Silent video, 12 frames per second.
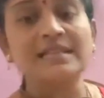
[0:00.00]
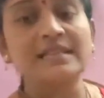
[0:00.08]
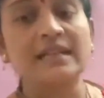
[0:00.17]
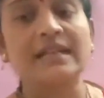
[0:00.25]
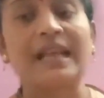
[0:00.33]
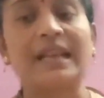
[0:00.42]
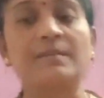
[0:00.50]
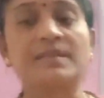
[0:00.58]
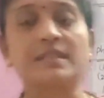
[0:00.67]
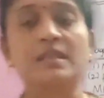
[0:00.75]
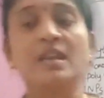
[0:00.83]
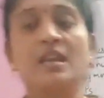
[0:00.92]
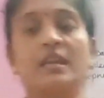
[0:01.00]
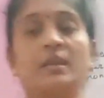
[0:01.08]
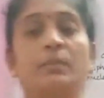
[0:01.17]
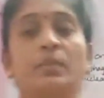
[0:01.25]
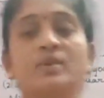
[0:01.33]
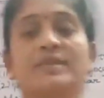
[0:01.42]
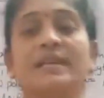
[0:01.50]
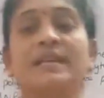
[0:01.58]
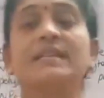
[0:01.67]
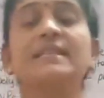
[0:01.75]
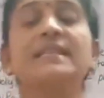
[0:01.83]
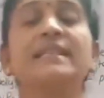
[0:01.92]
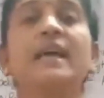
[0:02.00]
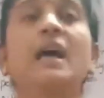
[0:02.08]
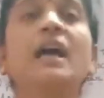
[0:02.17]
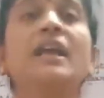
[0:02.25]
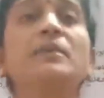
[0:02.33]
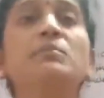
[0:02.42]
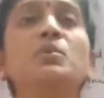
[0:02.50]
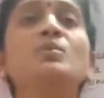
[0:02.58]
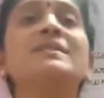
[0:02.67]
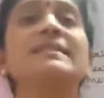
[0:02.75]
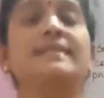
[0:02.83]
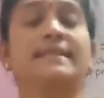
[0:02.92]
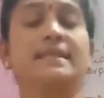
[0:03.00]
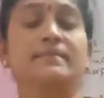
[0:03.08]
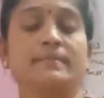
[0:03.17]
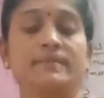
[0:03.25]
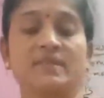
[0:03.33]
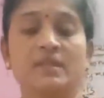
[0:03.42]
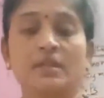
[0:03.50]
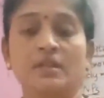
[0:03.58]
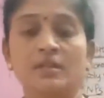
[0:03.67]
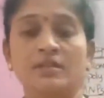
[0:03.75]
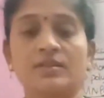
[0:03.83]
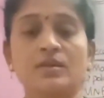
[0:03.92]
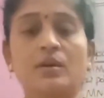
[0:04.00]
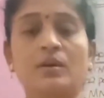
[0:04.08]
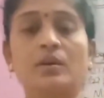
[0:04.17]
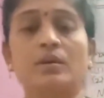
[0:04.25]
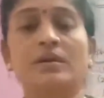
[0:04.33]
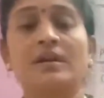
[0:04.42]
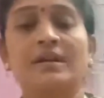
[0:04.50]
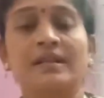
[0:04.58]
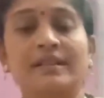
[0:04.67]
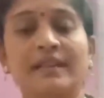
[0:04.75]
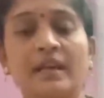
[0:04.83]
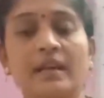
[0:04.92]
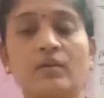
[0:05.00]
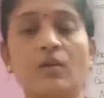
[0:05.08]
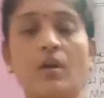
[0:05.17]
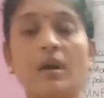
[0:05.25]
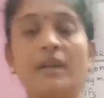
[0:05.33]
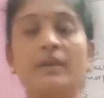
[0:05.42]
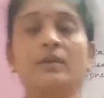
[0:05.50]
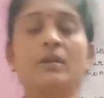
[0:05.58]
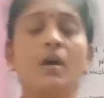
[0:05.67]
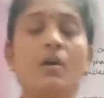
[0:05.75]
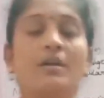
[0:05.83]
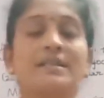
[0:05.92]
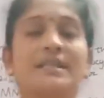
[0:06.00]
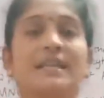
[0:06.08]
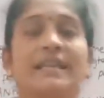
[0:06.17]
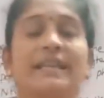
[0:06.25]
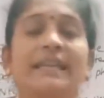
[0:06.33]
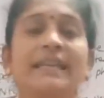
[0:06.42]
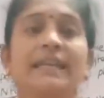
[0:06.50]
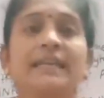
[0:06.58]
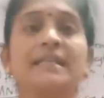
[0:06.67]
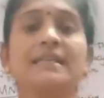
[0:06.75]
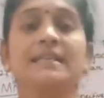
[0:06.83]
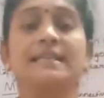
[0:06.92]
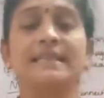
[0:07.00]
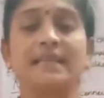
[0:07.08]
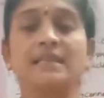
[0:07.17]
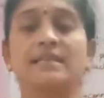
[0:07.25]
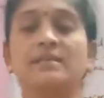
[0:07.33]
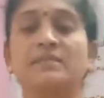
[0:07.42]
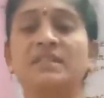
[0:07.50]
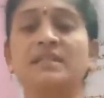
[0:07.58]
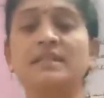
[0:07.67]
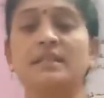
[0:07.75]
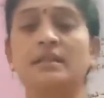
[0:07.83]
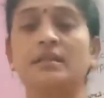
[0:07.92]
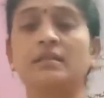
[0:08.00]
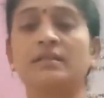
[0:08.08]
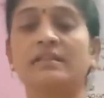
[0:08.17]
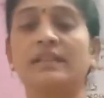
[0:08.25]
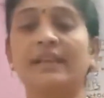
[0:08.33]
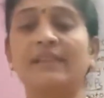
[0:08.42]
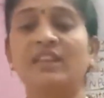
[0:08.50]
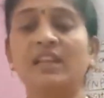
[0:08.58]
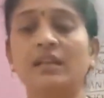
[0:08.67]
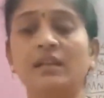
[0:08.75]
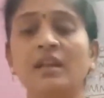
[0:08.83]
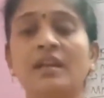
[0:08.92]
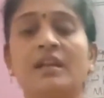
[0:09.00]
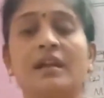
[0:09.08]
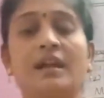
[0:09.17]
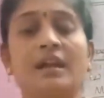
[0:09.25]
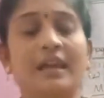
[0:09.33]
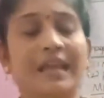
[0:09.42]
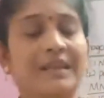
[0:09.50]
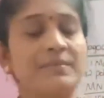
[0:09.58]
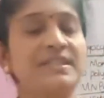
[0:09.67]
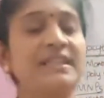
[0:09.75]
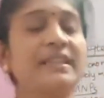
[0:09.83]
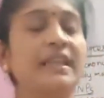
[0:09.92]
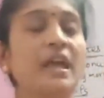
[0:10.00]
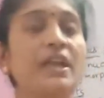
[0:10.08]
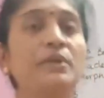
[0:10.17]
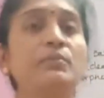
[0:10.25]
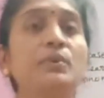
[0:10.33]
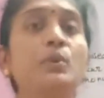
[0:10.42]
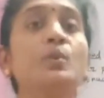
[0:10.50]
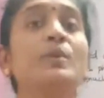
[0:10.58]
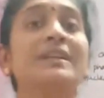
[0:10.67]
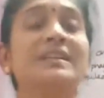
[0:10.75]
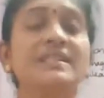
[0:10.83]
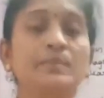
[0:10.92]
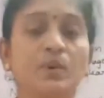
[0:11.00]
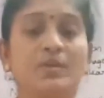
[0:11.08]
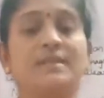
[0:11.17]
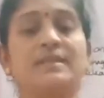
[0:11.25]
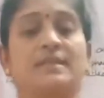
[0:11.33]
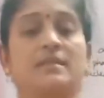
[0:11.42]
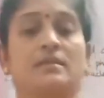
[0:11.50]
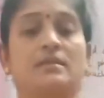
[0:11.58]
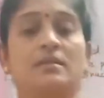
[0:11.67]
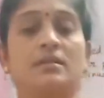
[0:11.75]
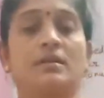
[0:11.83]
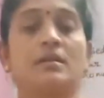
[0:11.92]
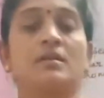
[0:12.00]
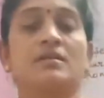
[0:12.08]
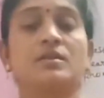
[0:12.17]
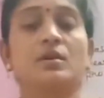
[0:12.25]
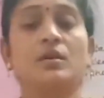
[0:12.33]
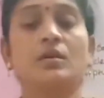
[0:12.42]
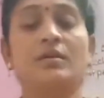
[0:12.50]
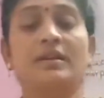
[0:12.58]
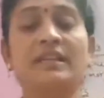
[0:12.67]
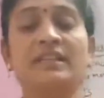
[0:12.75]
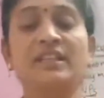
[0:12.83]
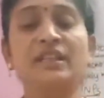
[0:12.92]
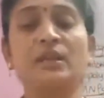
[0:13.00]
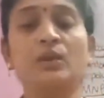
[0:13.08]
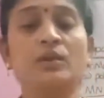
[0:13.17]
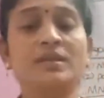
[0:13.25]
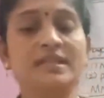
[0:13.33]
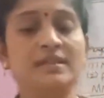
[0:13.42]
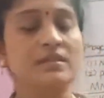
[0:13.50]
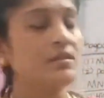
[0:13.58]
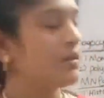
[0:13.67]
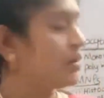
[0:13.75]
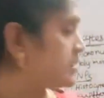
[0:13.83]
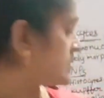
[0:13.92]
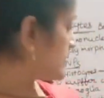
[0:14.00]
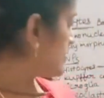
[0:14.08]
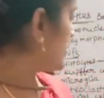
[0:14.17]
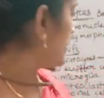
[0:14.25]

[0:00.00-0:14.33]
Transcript: that helps lymphocytes in the immune system. So they are called auxiliary cells. Means they will helps in the immune response. So it includes also